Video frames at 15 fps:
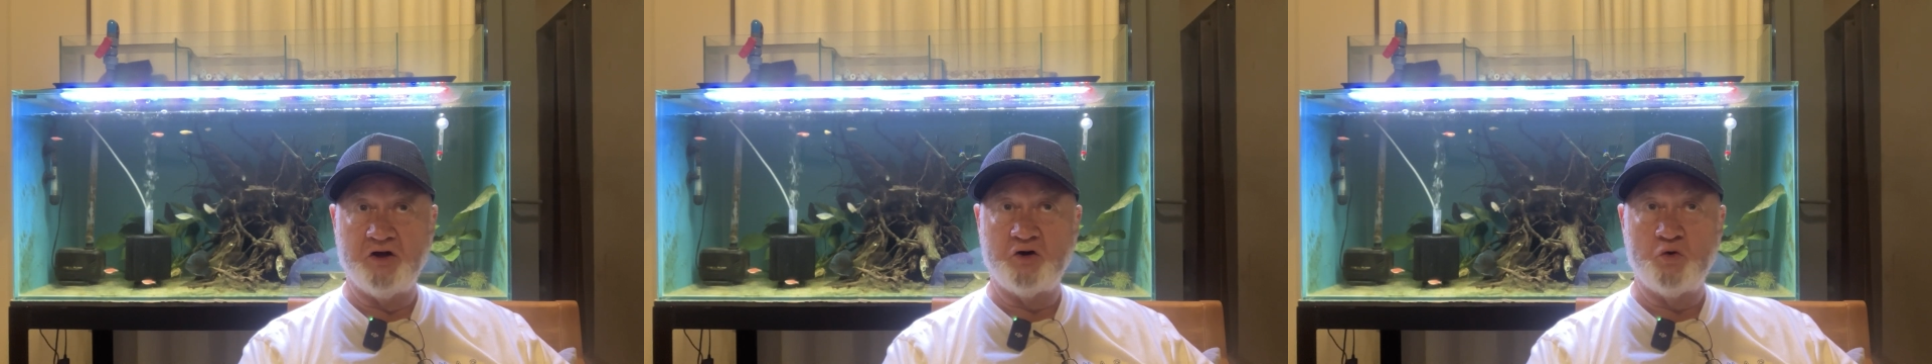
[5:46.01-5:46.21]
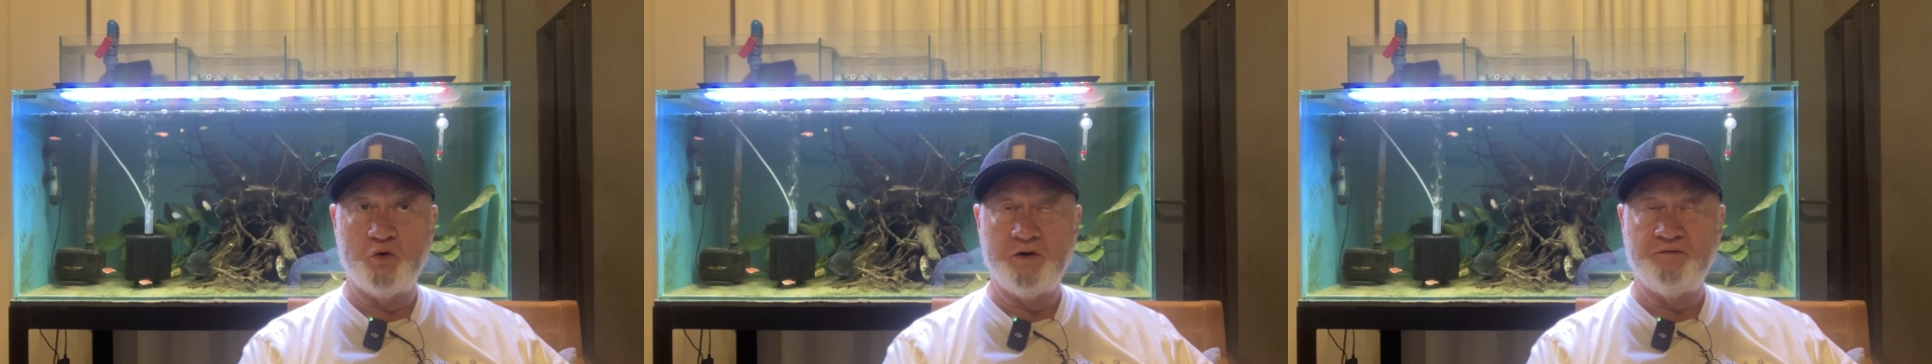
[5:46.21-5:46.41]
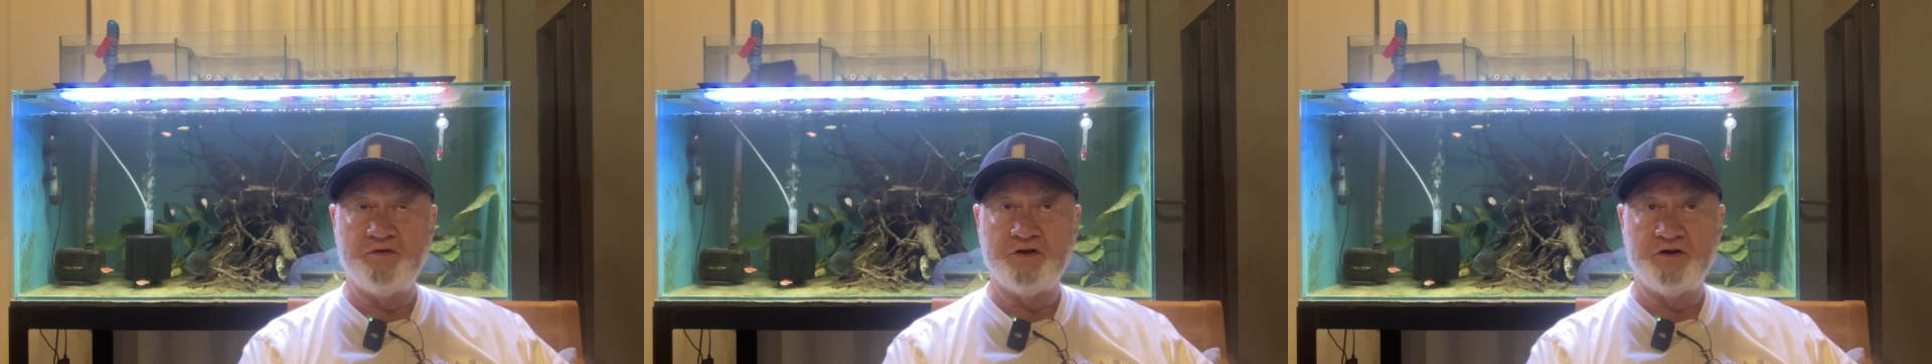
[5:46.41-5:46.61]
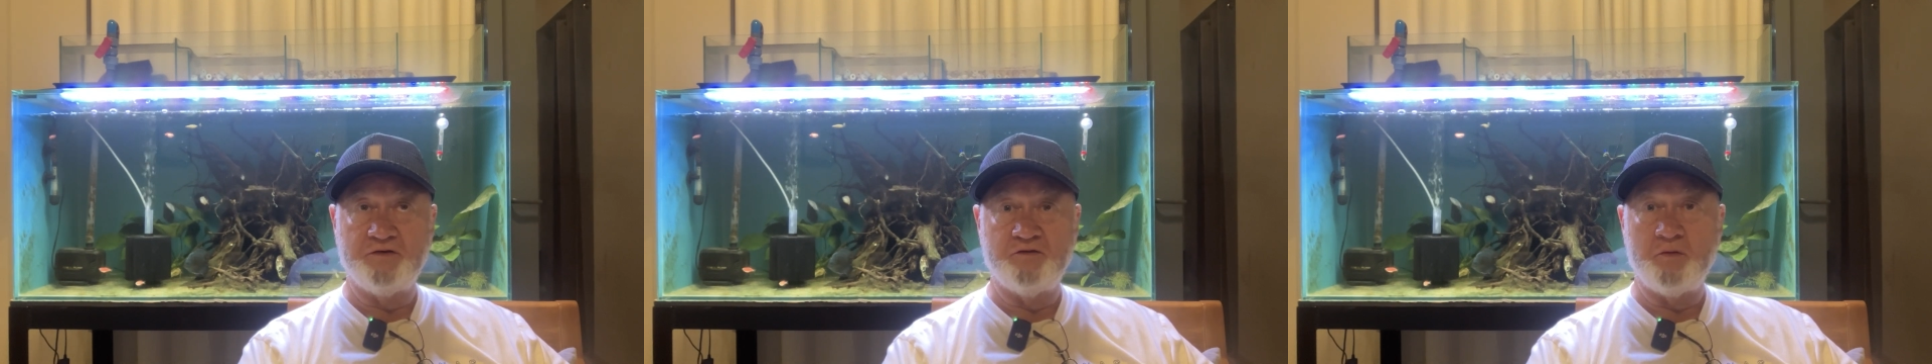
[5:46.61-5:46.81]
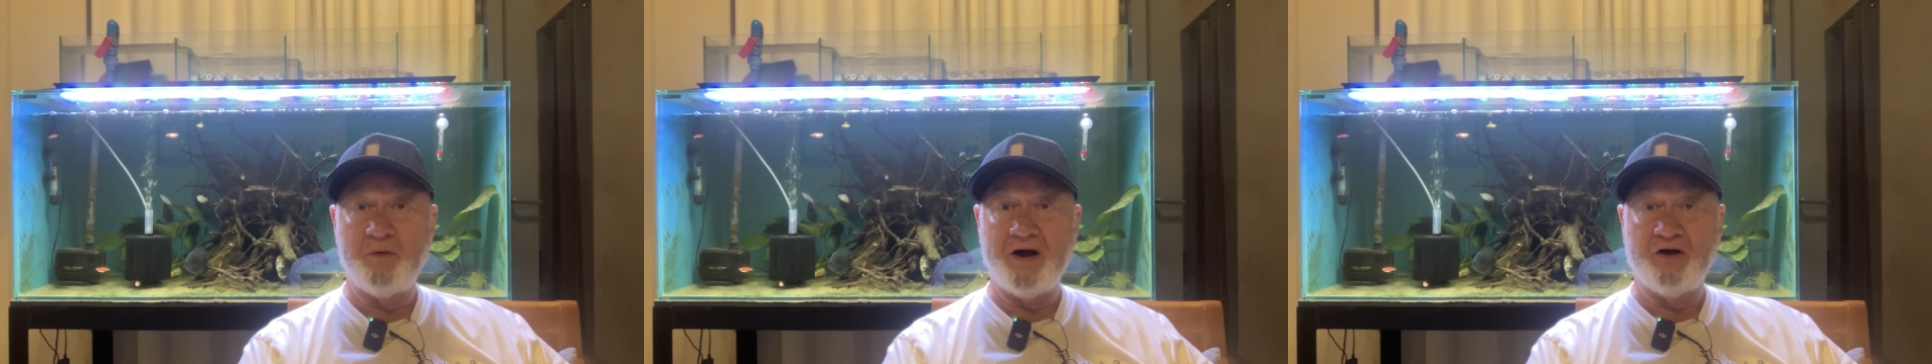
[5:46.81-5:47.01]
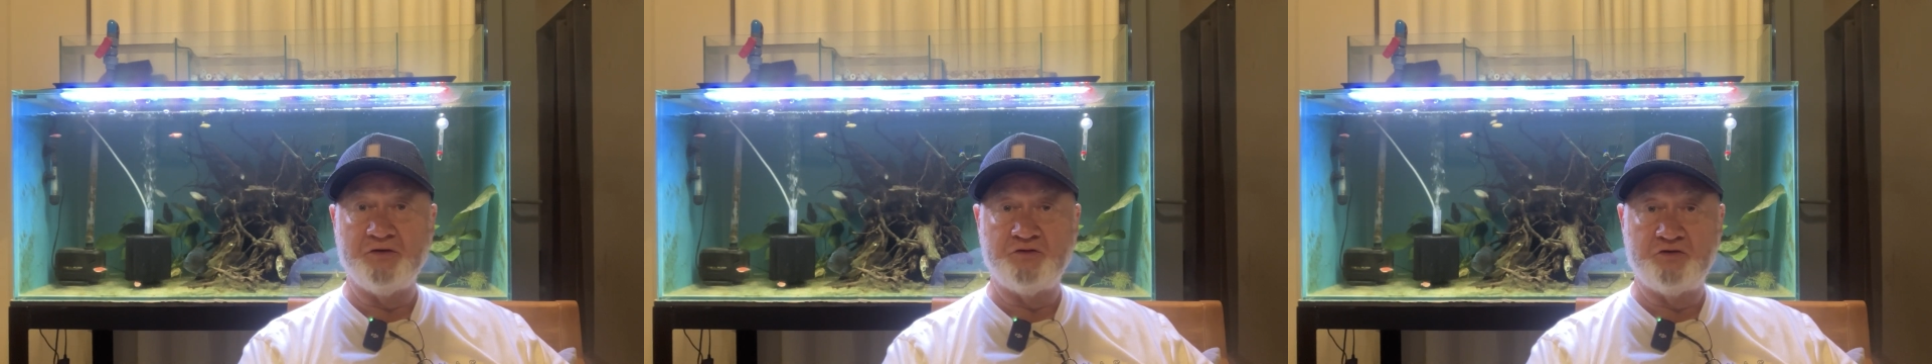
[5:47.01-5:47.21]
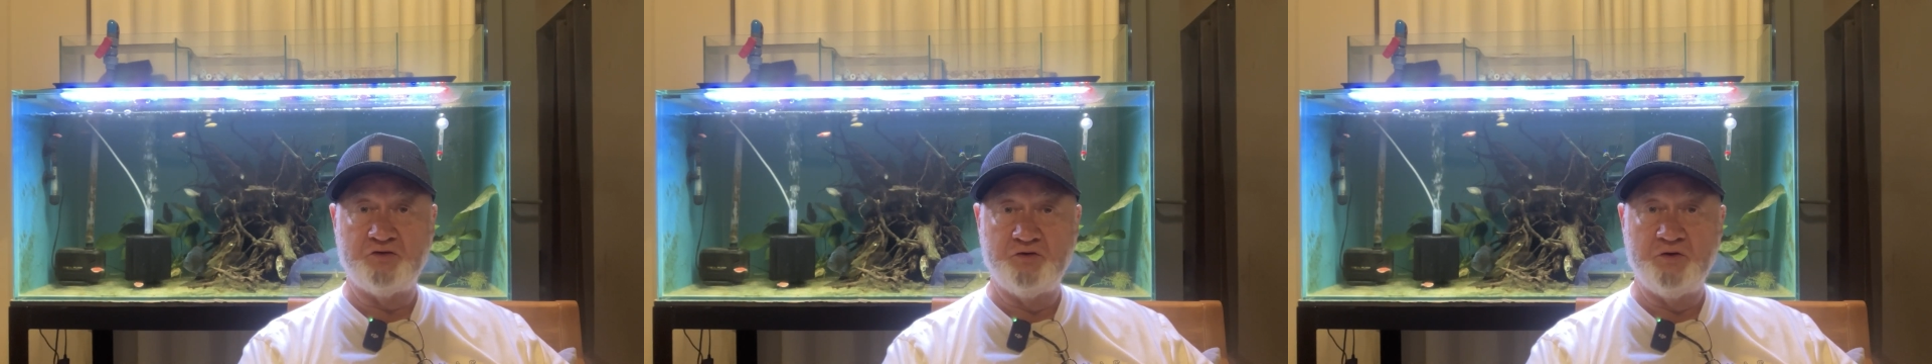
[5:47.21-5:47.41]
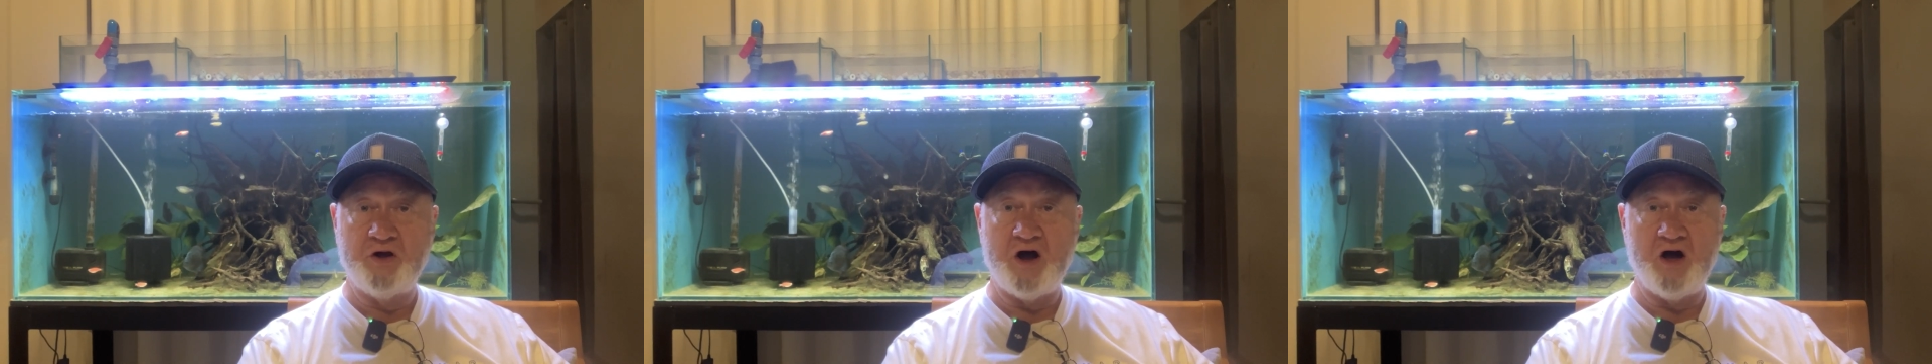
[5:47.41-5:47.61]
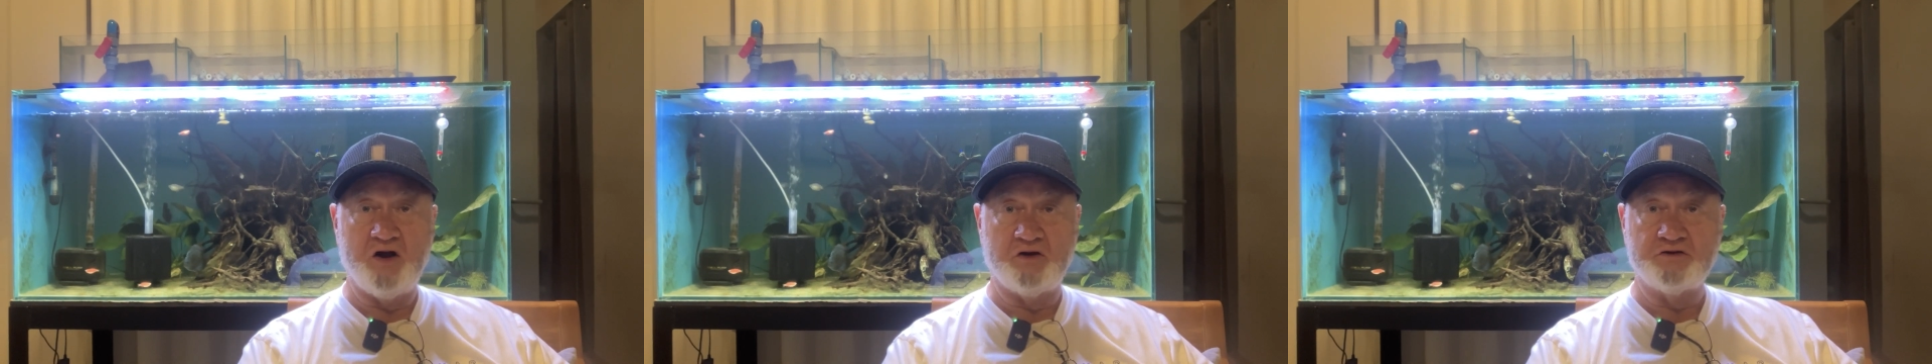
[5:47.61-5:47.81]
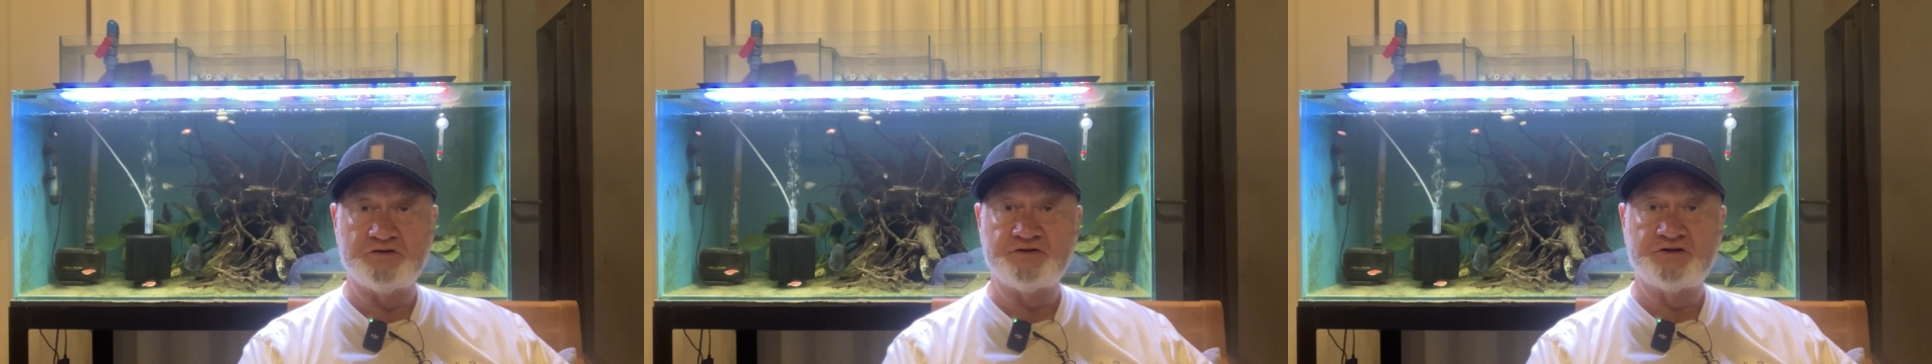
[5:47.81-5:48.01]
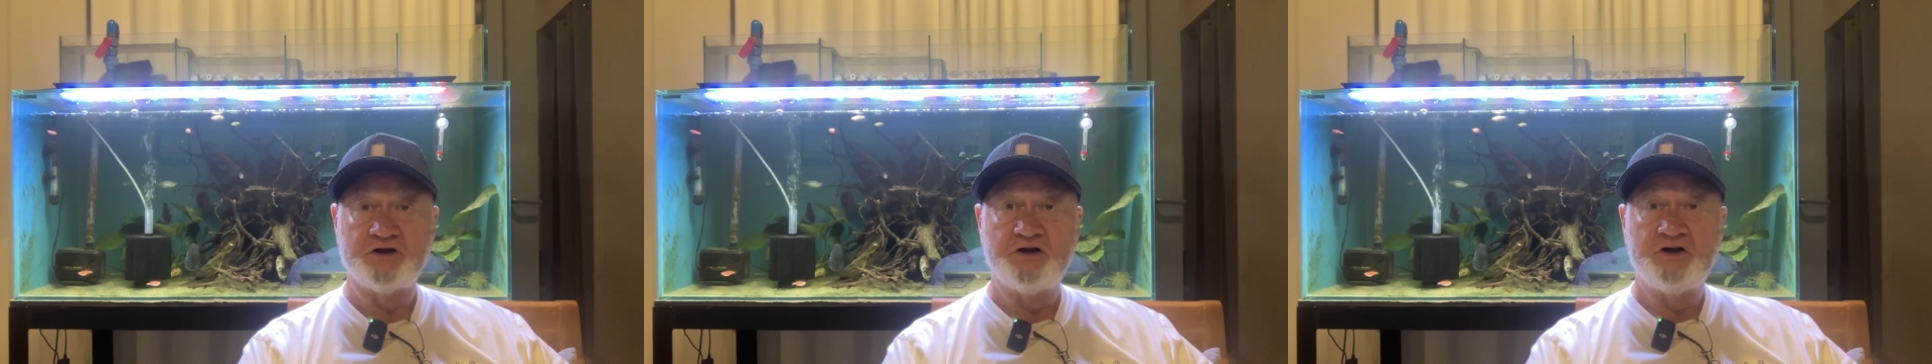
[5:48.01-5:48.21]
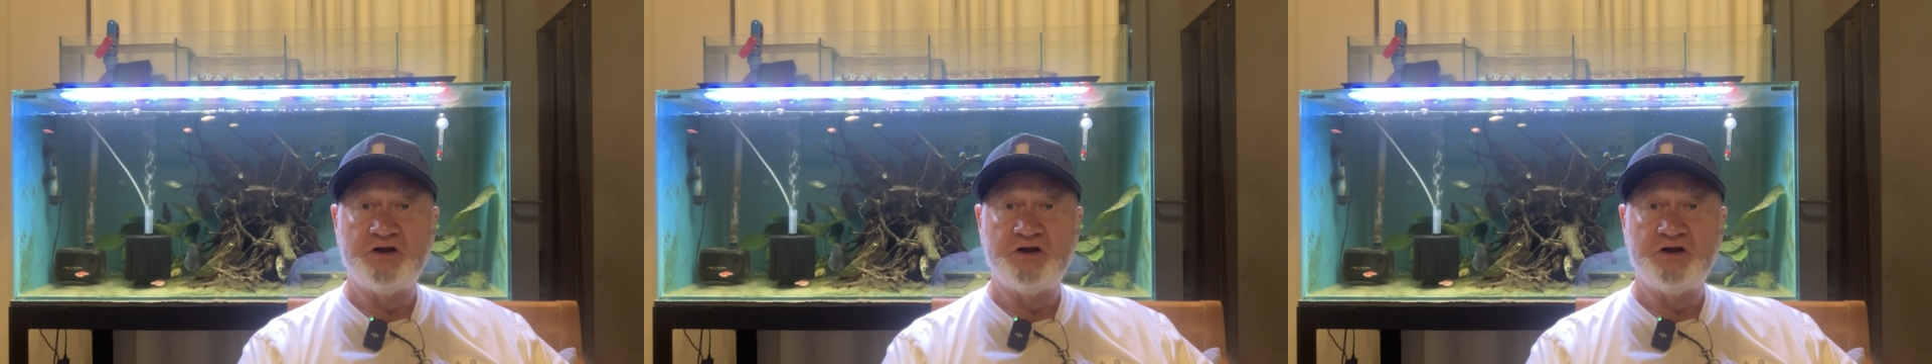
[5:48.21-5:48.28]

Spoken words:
equivalent of about $2